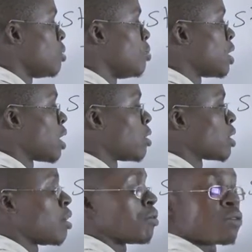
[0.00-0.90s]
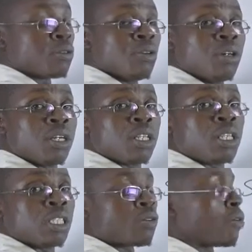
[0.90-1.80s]
limiting ourselves to
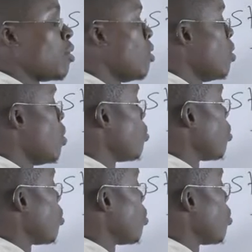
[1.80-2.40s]
these 4